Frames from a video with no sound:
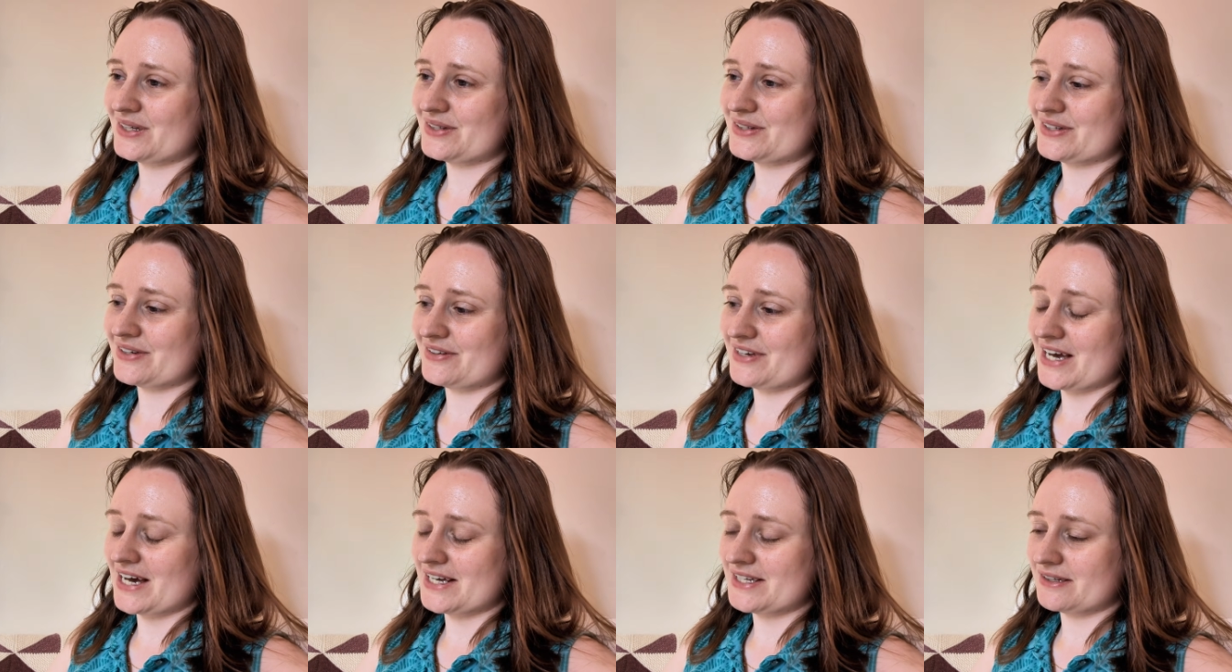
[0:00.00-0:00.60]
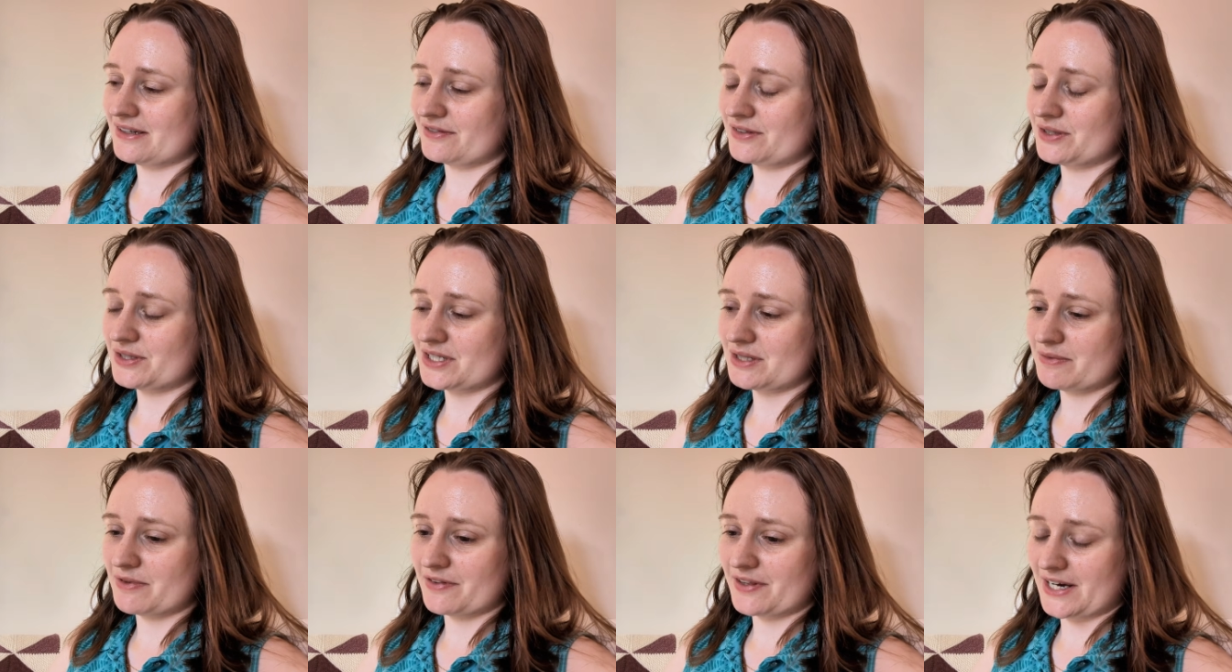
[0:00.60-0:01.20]
So I've got
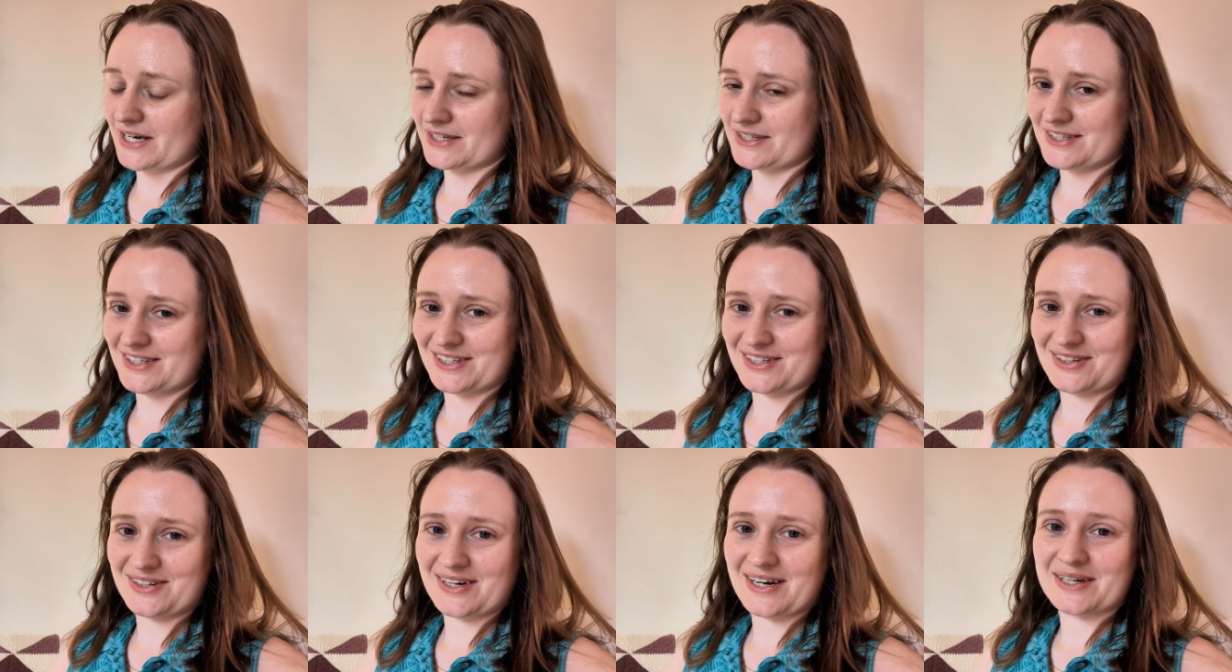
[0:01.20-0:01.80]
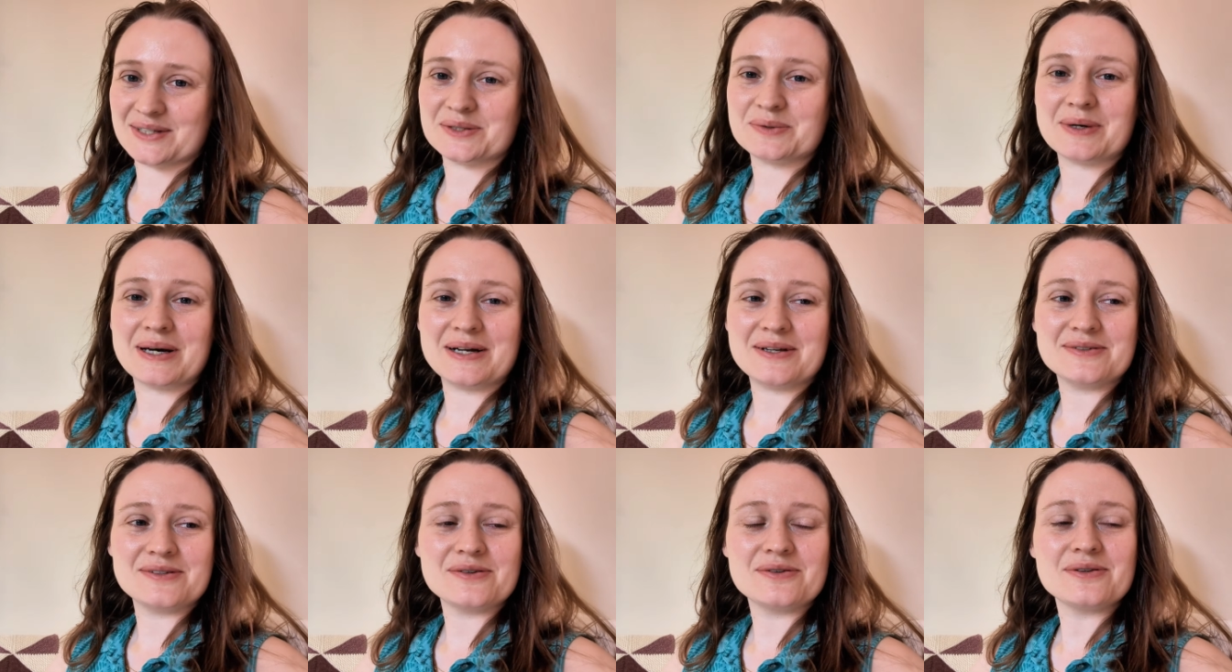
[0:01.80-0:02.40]
some of that to do as
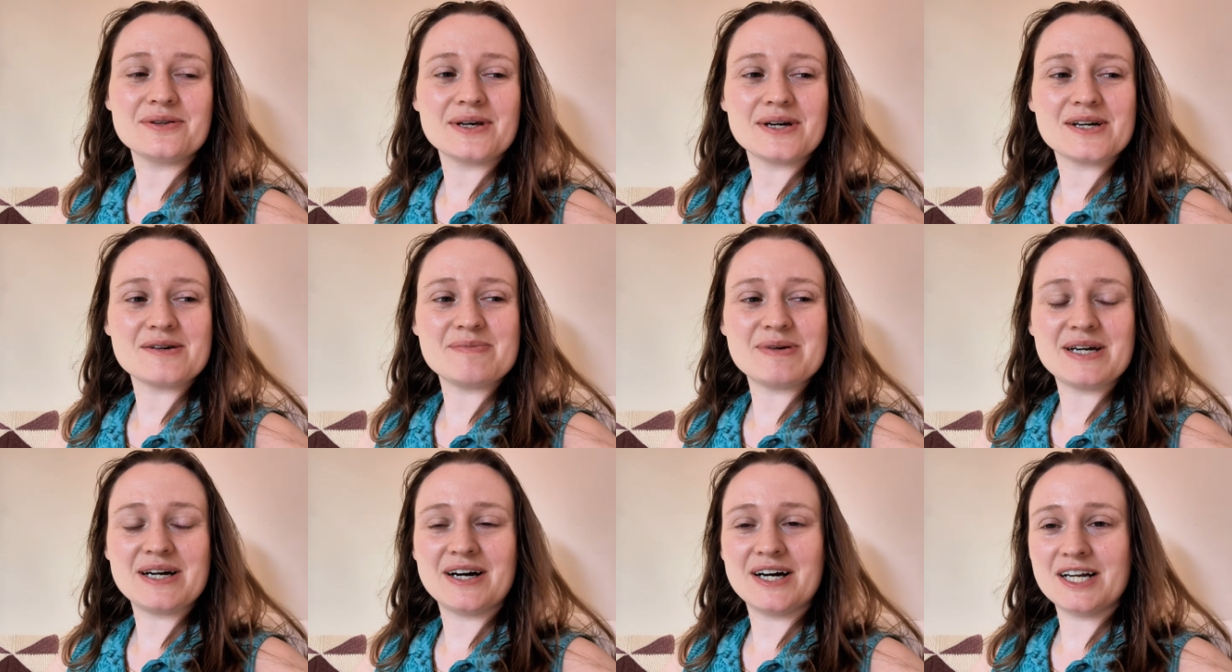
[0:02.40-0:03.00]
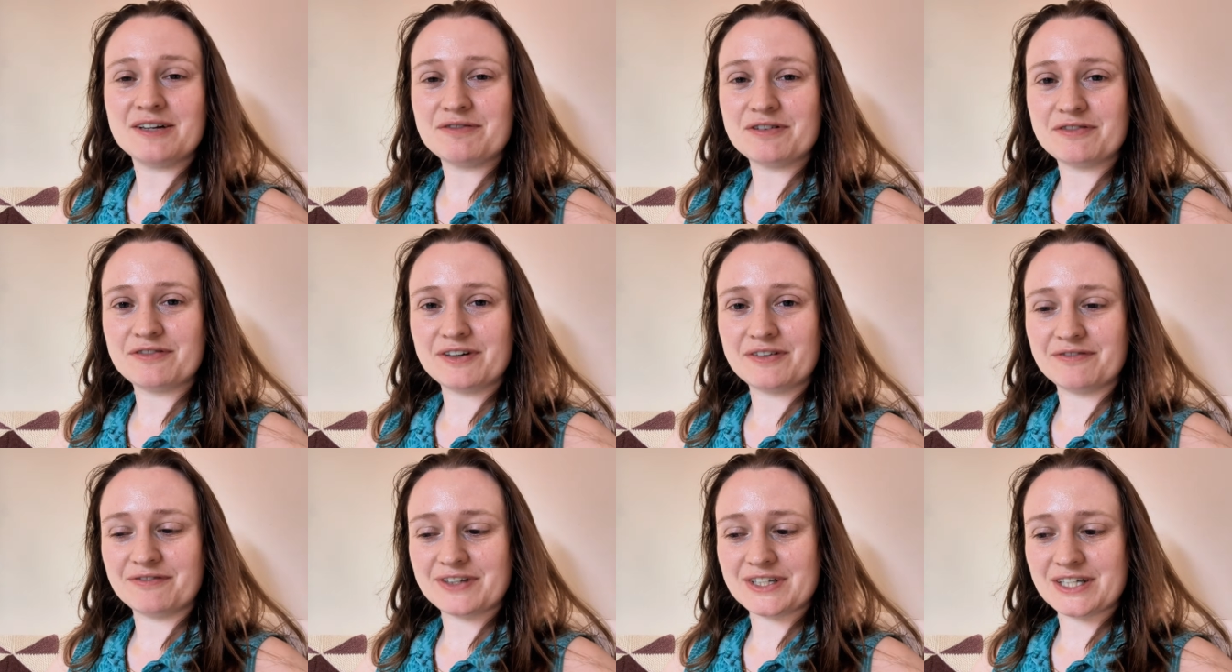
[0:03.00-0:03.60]
well. So I thought that could be kind of a
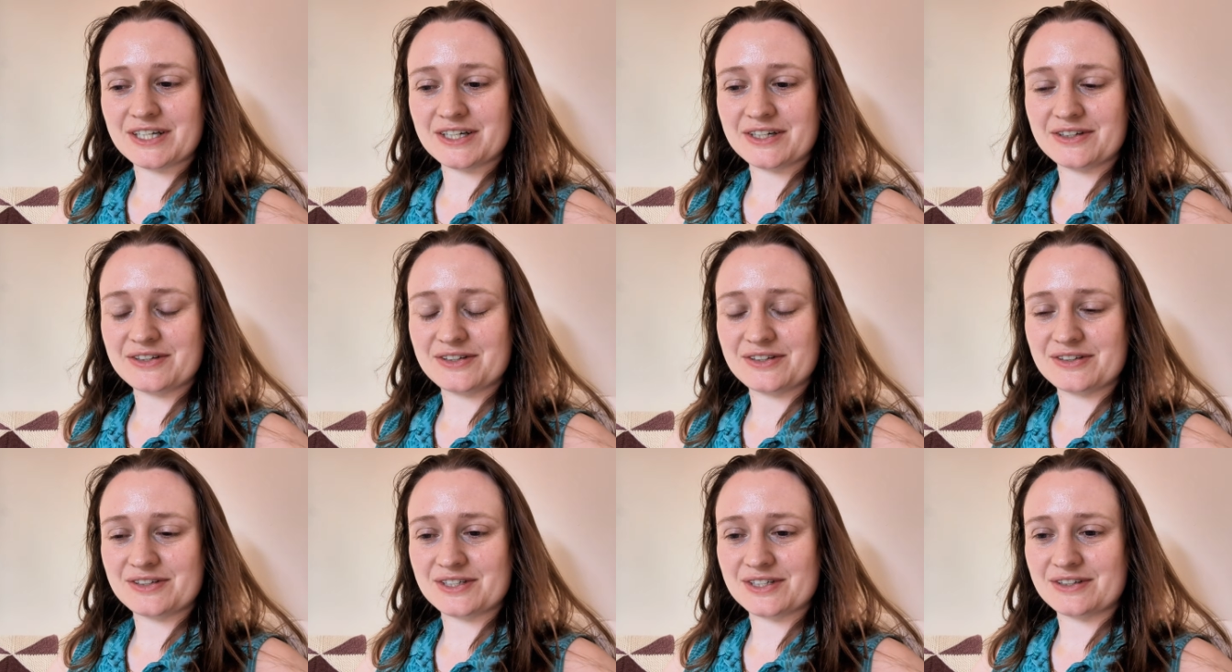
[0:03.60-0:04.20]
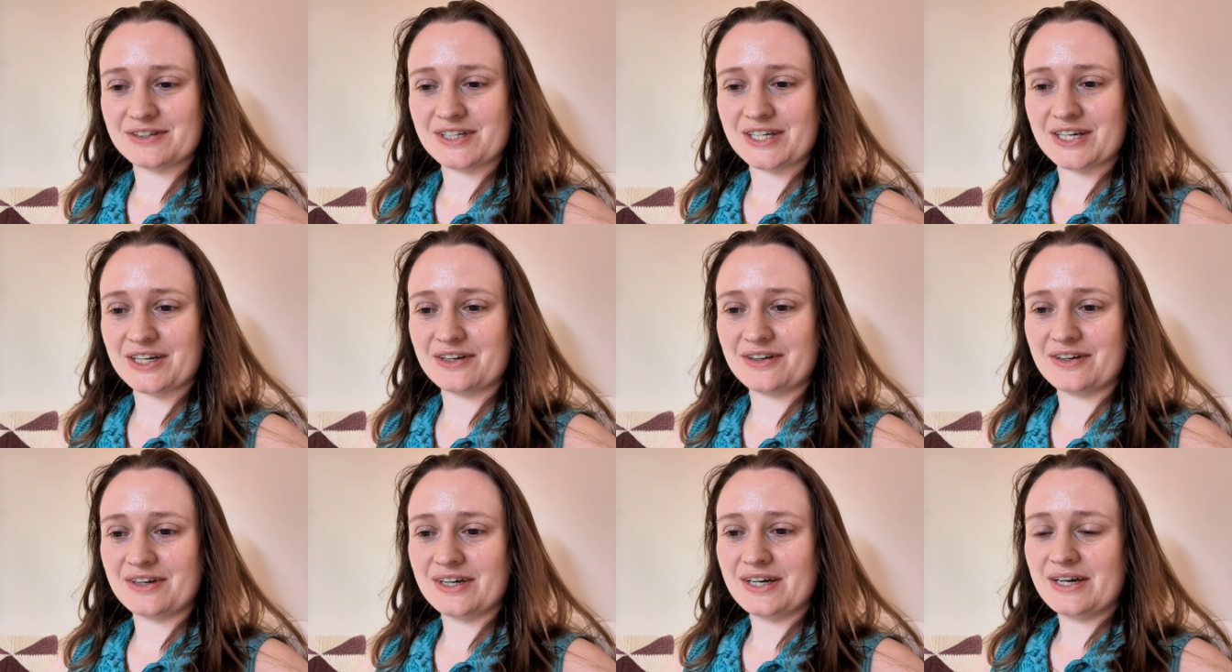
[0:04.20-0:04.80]
fun video to show
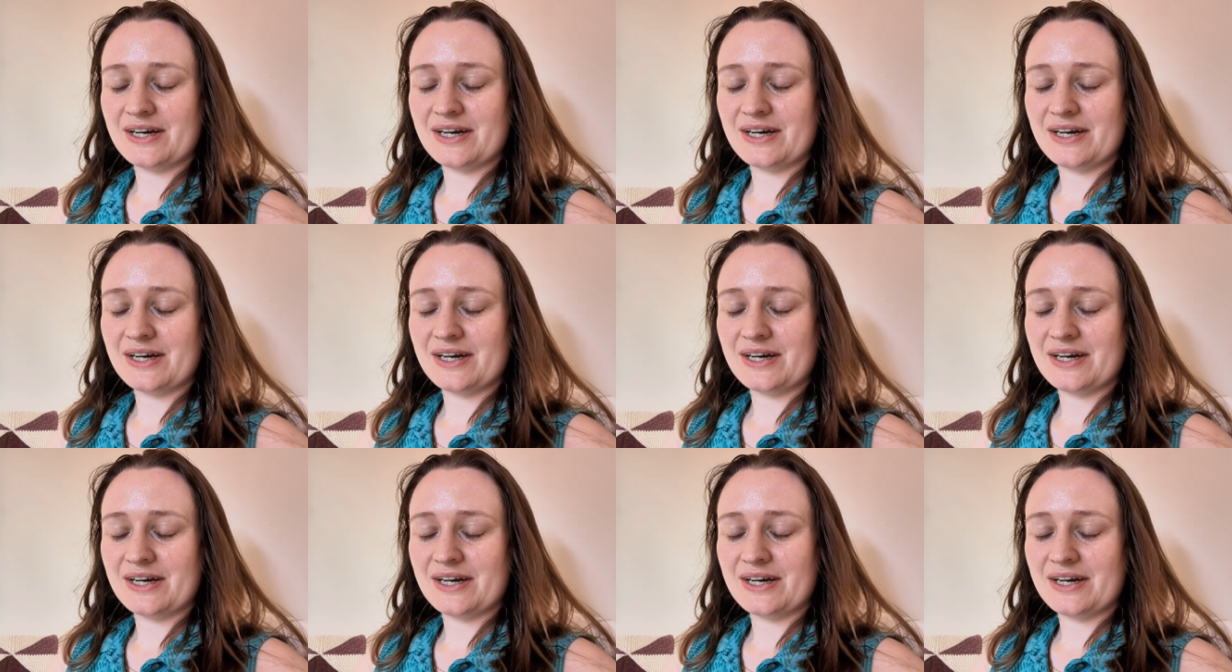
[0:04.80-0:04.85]
you.